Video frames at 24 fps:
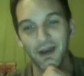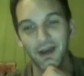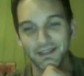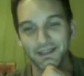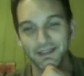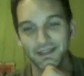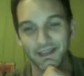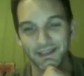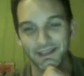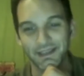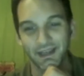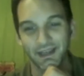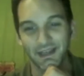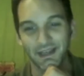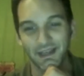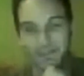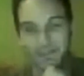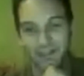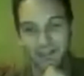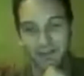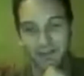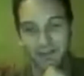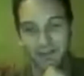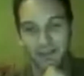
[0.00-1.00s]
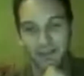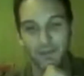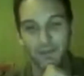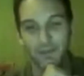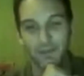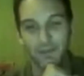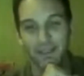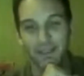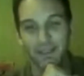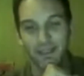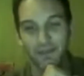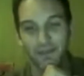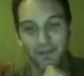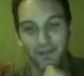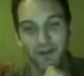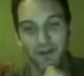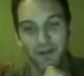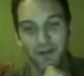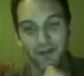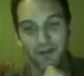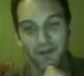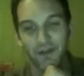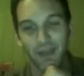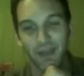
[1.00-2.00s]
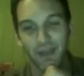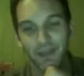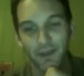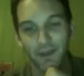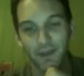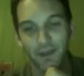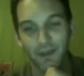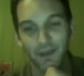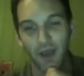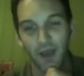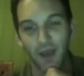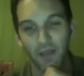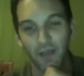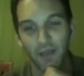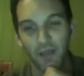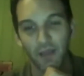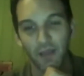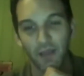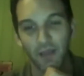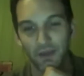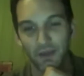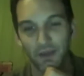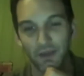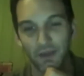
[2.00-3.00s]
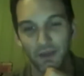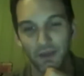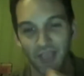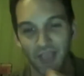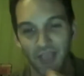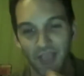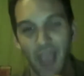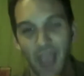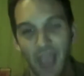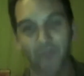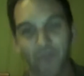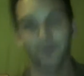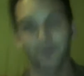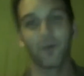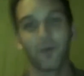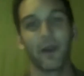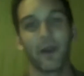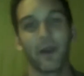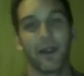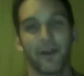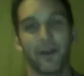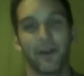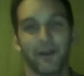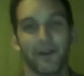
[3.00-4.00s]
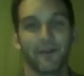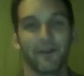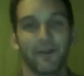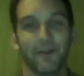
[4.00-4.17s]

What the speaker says: says, didn't you see the beginning of The Dark Knight? Gotham school buses everywhere.